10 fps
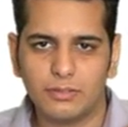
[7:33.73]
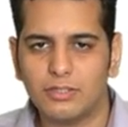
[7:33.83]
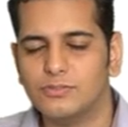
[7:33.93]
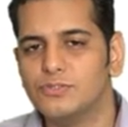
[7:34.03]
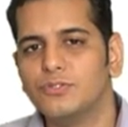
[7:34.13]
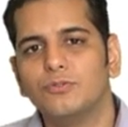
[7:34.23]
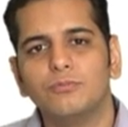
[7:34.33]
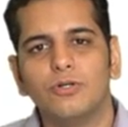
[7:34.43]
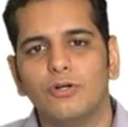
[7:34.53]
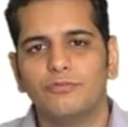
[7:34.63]

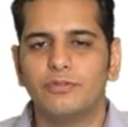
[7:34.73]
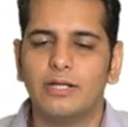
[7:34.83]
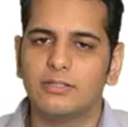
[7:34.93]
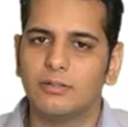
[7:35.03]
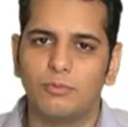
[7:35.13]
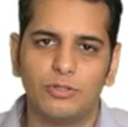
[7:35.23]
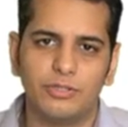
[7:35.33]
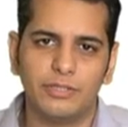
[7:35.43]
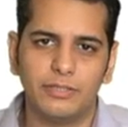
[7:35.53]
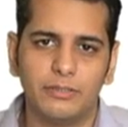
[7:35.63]
consumed of that
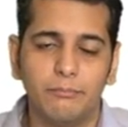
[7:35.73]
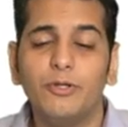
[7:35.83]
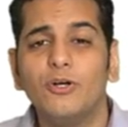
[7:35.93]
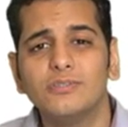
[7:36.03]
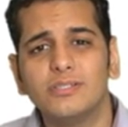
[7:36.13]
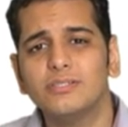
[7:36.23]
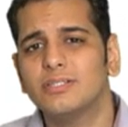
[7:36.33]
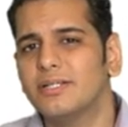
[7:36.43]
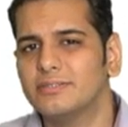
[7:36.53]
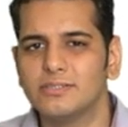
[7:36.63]
commodity because it is
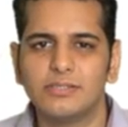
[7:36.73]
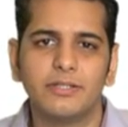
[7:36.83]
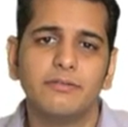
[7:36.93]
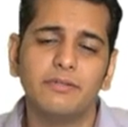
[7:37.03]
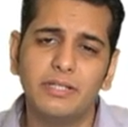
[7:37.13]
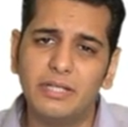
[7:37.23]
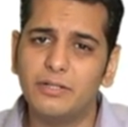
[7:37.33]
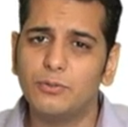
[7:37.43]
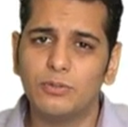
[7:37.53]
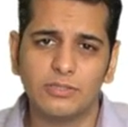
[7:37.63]
a necessity. We
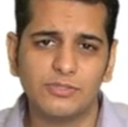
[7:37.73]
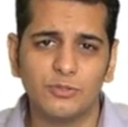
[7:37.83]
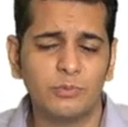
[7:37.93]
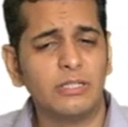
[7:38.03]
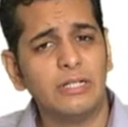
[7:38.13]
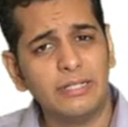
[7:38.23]
need to consume it.